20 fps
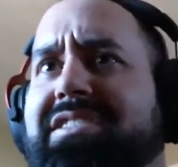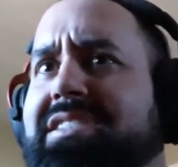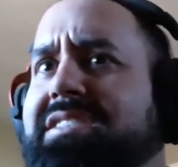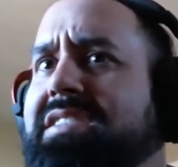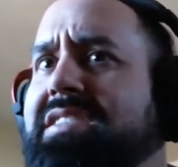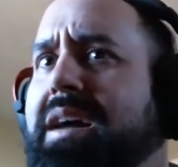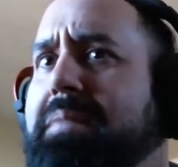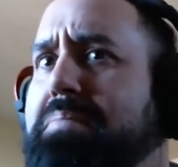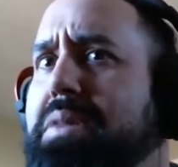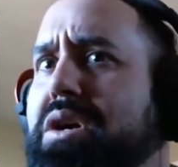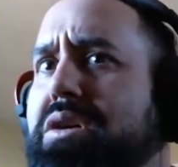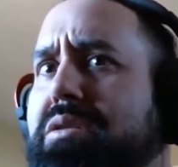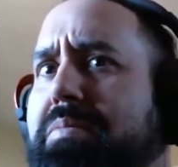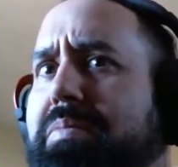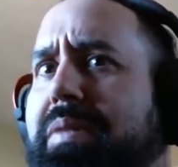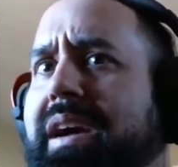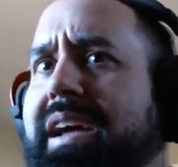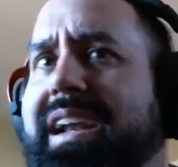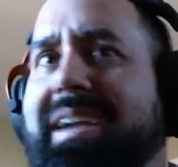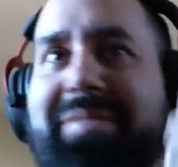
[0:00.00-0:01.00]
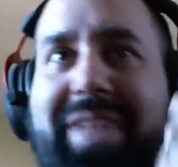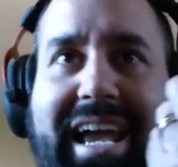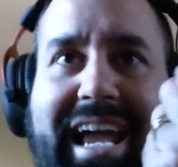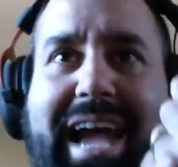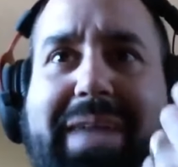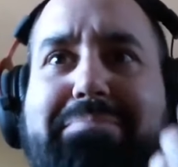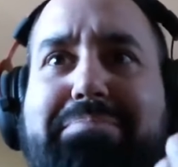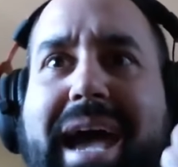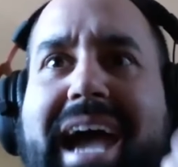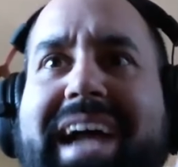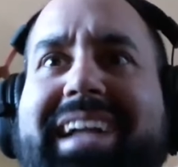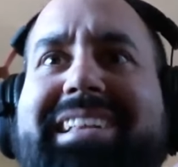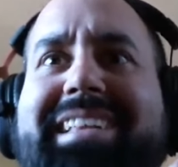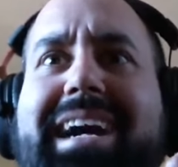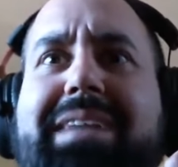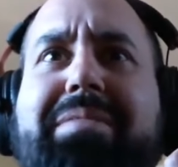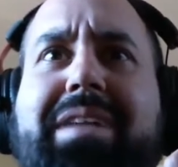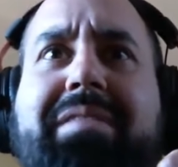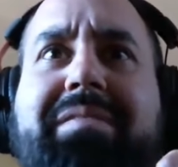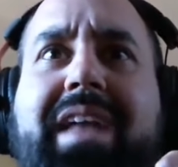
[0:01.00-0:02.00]
just saw Boo, and I'm like, I backed
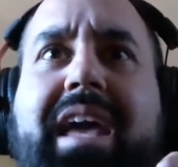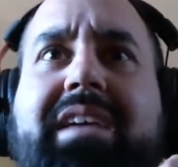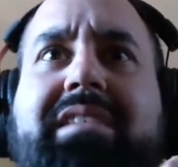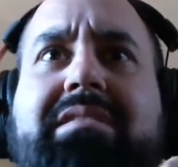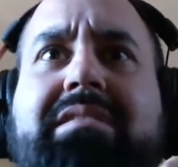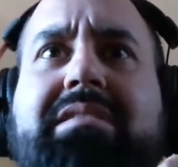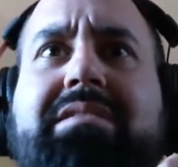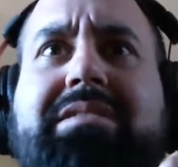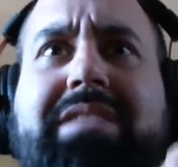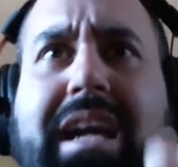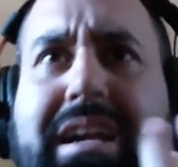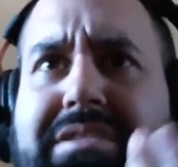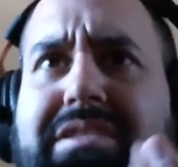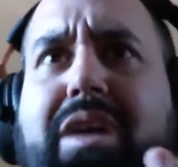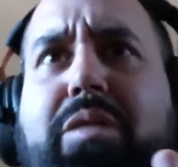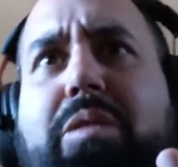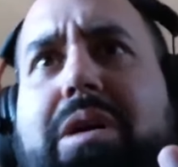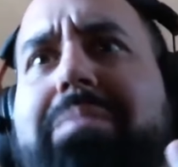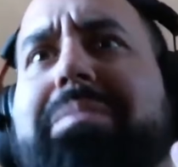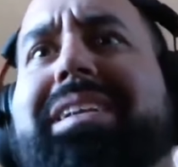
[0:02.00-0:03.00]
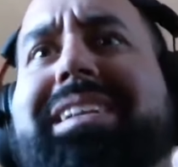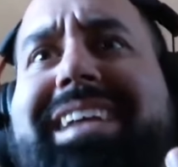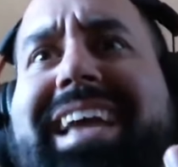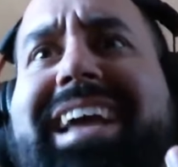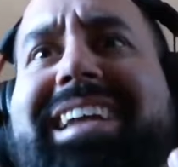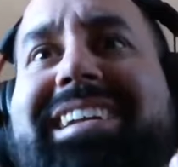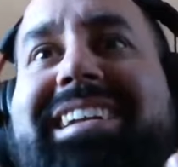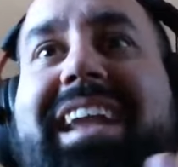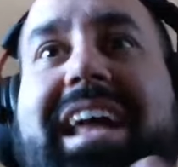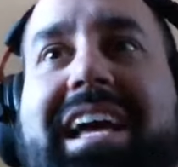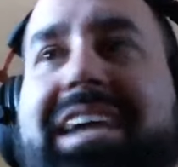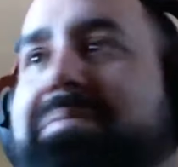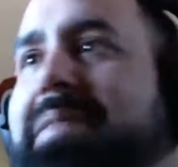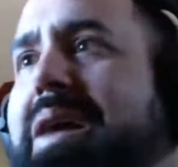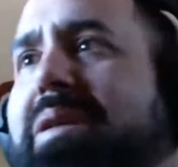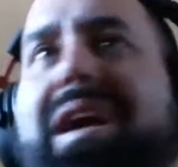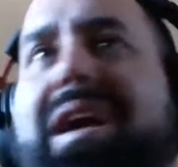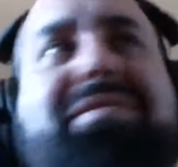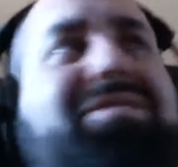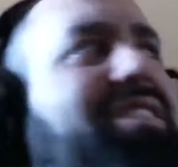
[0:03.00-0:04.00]
up, and I'm like, there's a woman getting like,
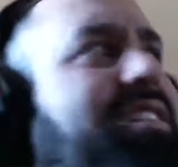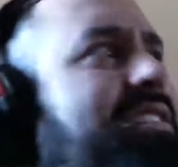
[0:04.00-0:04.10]
my wife